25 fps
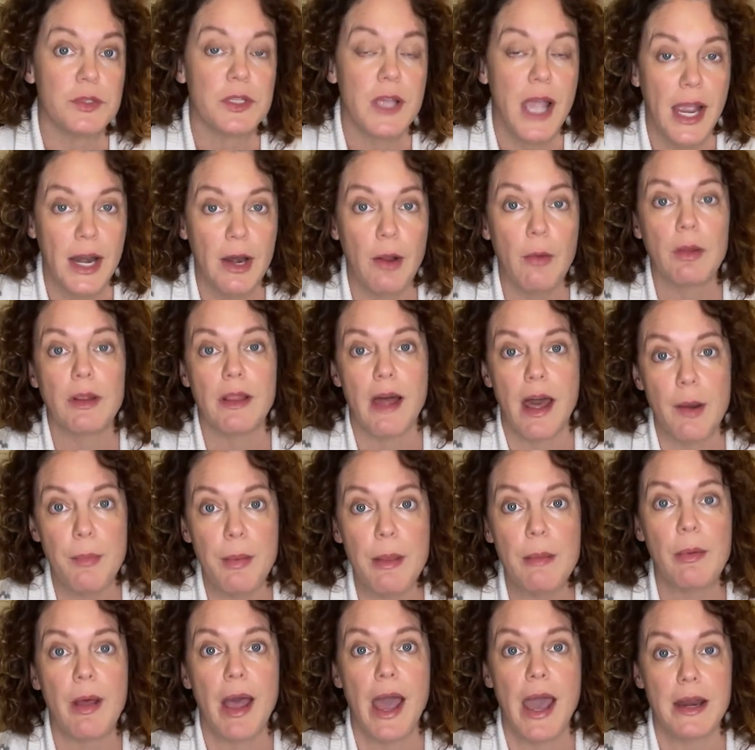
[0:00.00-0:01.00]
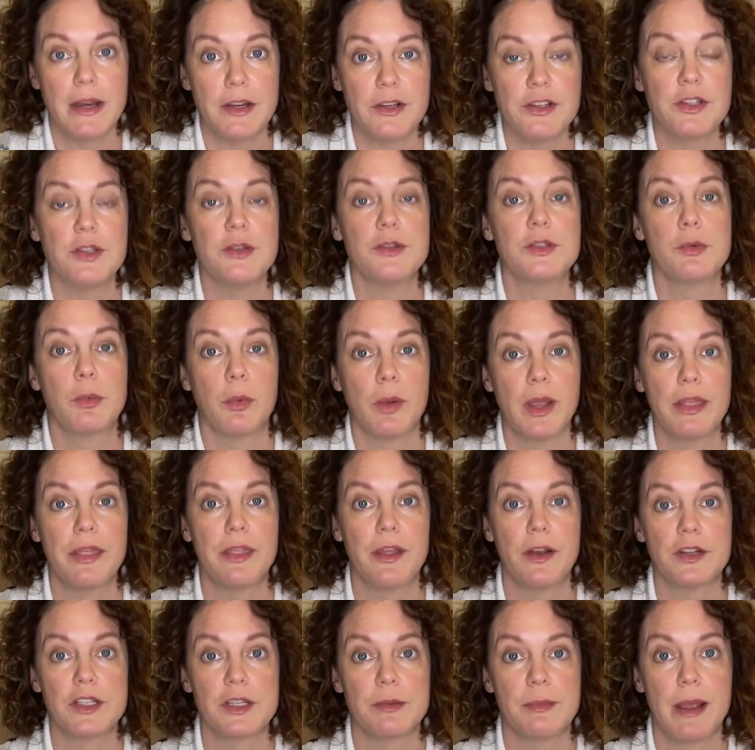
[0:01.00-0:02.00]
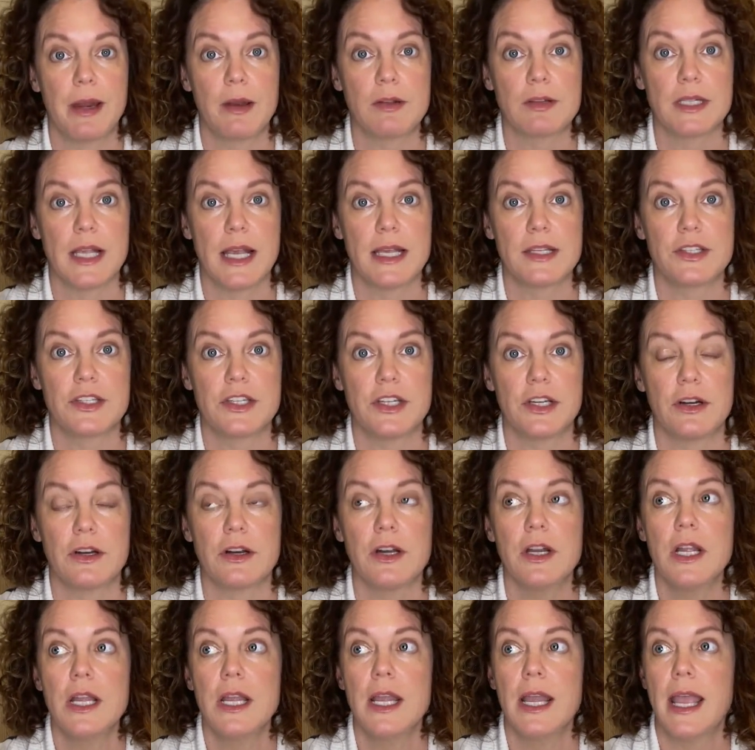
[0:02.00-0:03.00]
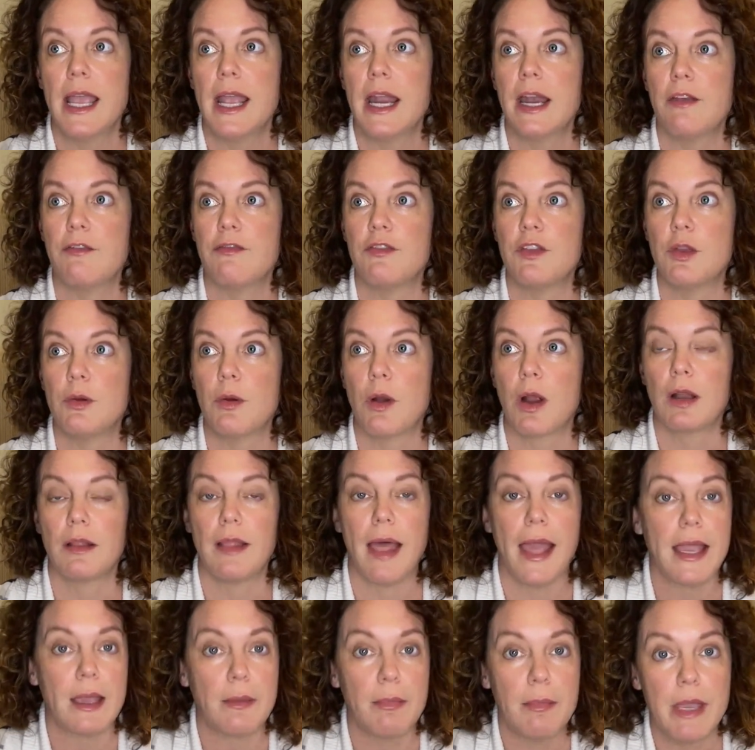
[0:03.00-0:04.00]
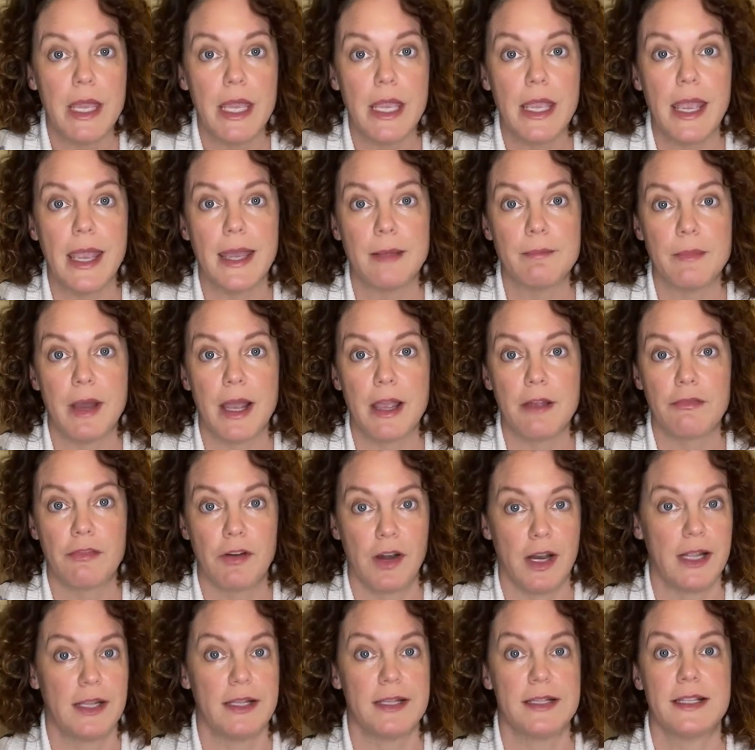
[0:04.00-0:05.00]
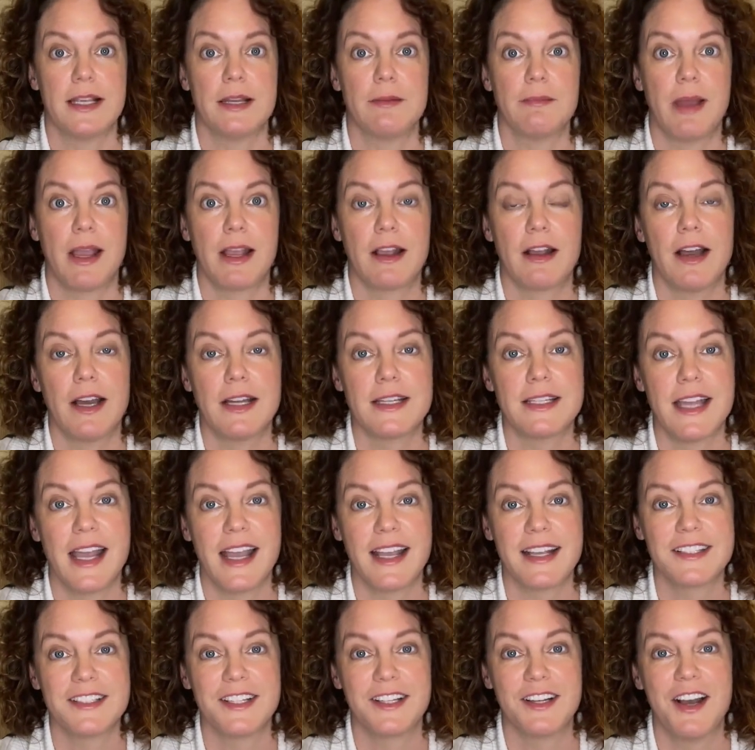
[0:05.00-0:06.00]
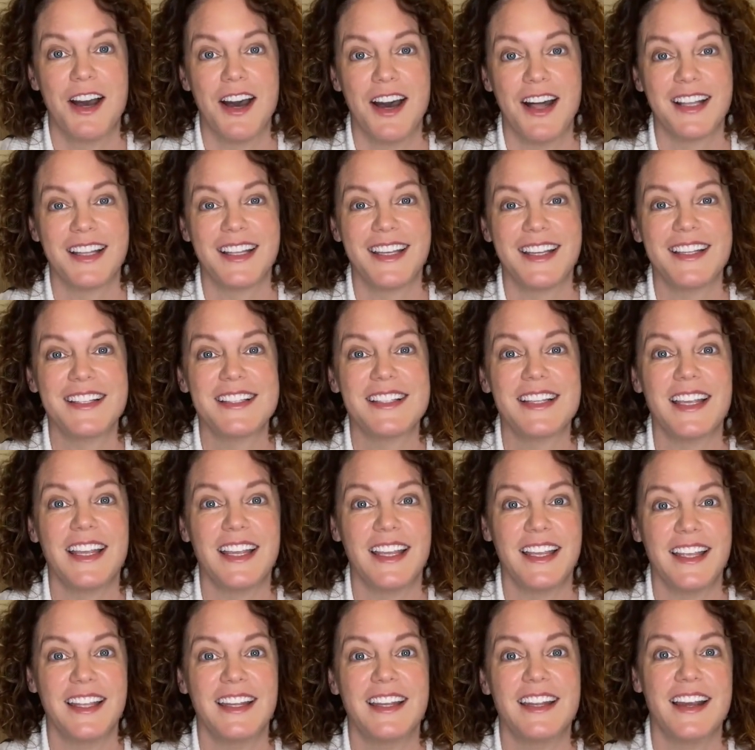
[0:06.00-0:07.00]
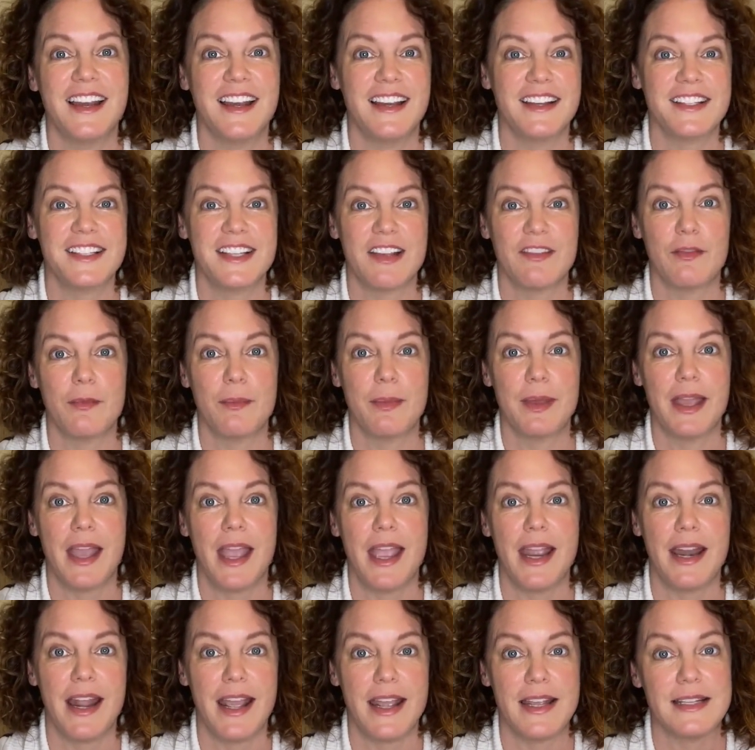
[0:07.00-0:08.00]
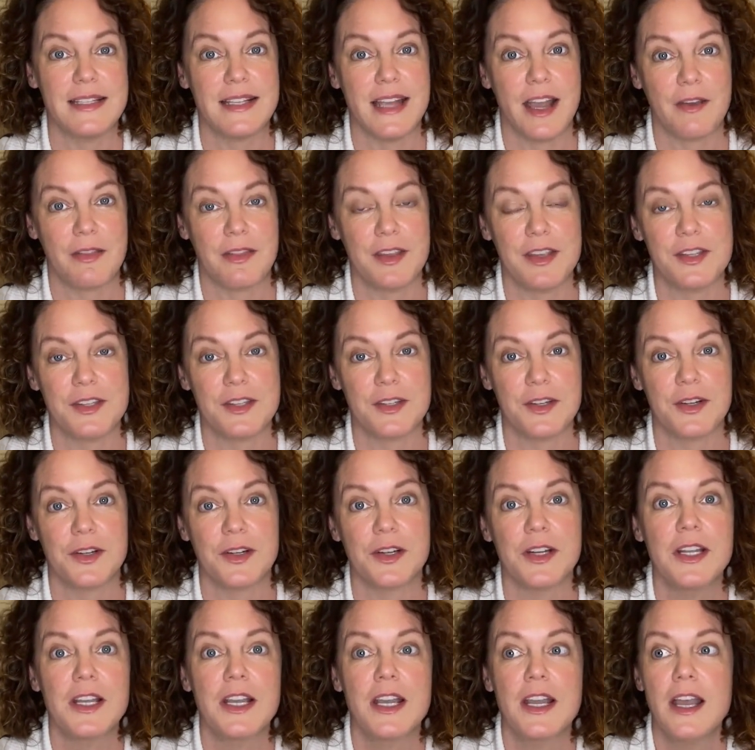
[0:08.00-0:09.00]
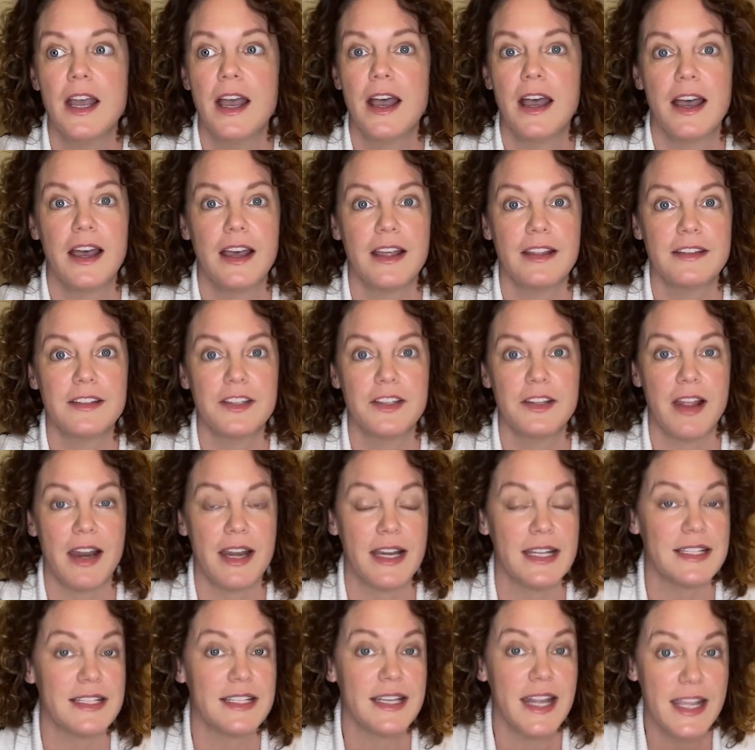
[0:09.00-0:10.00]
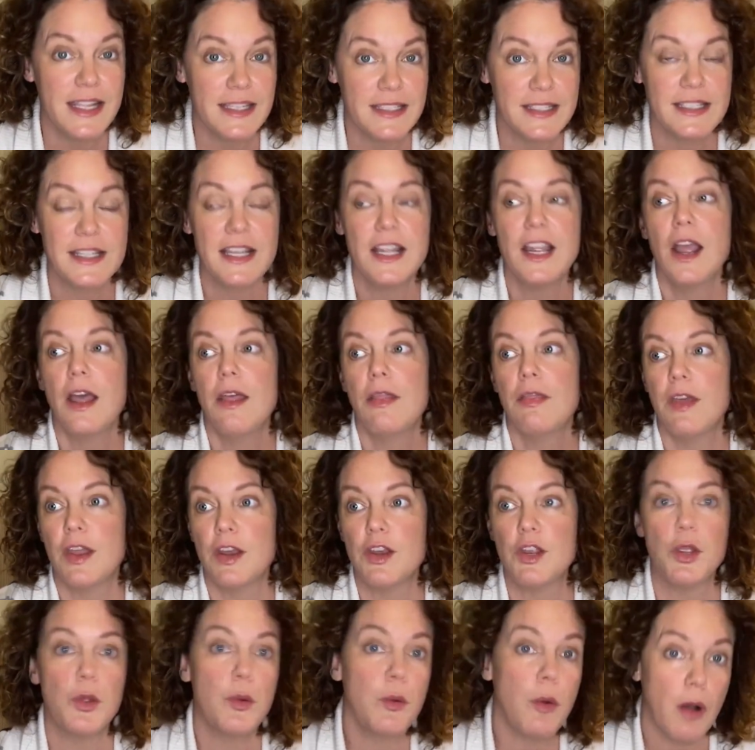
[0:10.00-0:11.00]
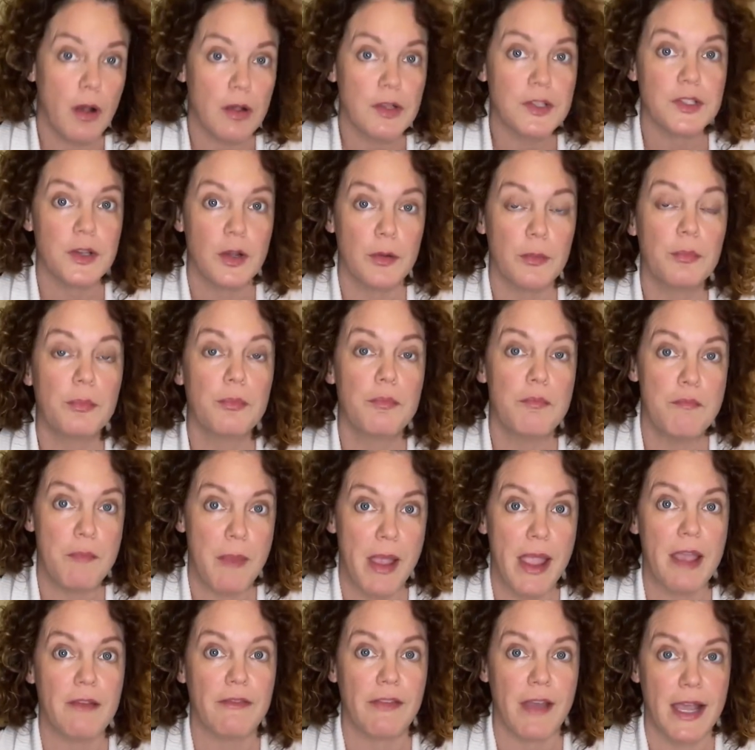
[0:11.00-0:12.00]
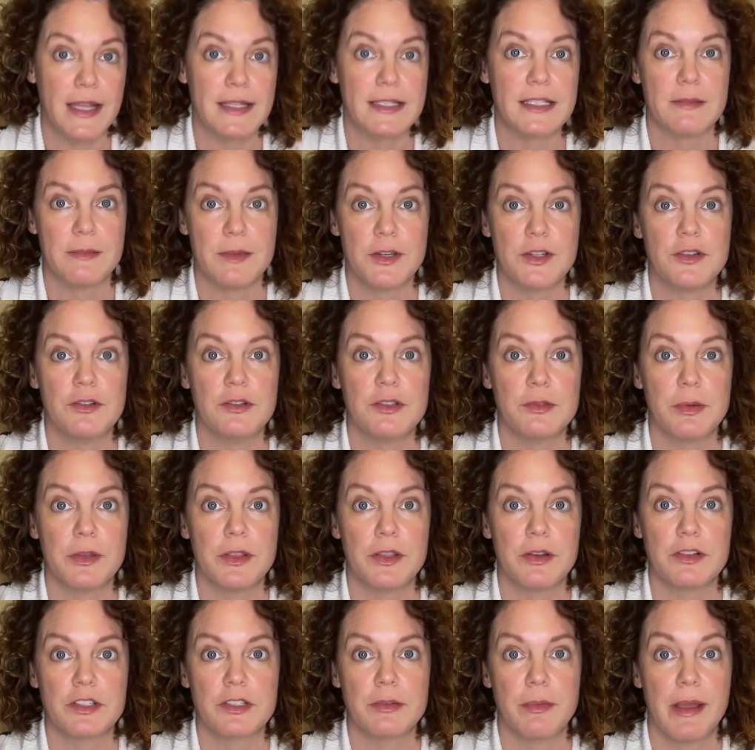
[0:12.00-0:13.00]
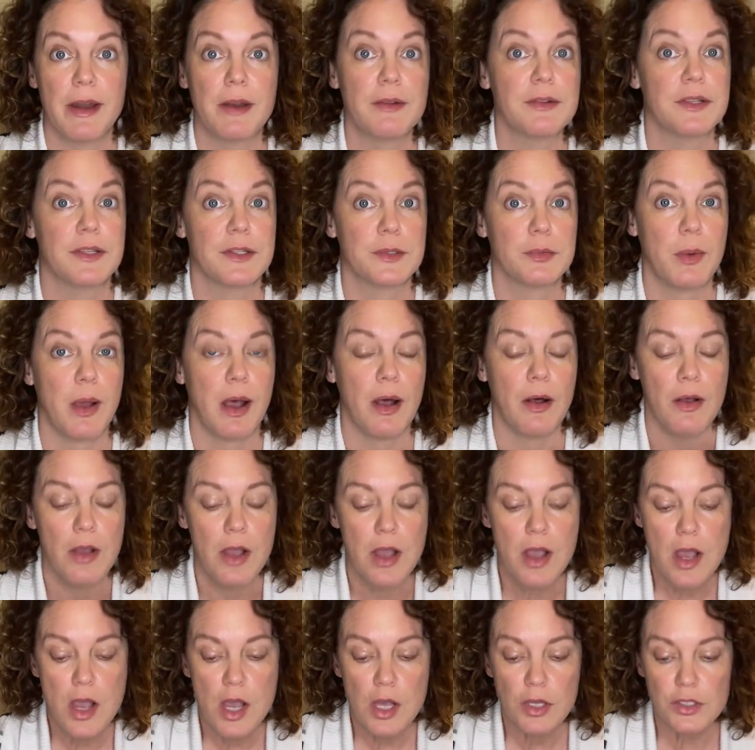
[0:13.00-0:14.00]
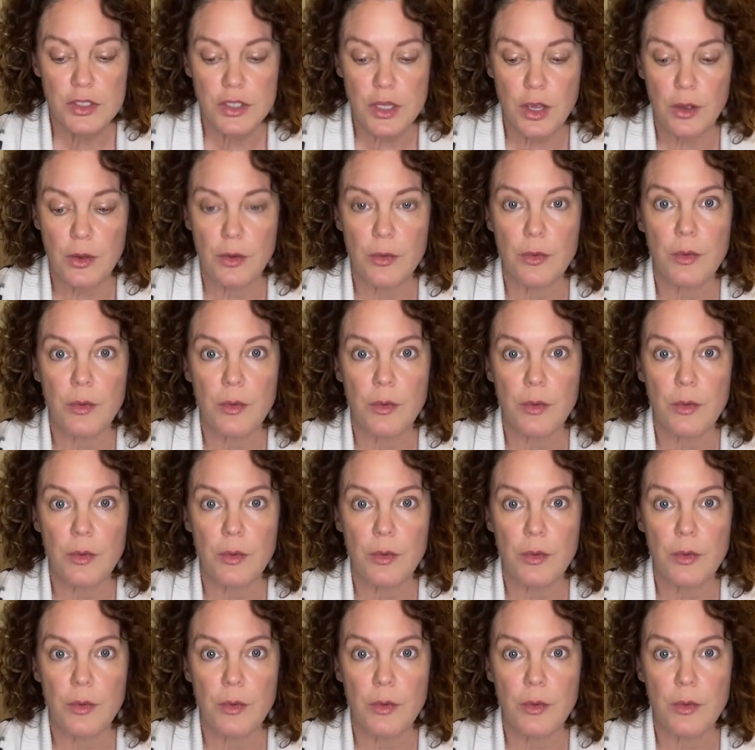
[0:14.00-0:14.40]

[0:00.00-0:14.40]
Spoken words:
I know a lot of people had issues with their tomatoes last year, and if you are like me and my friends and my contacts and colleagues in 7B, 8A, southeastern United States, then you also may have had some issues with your tomatoes as well. So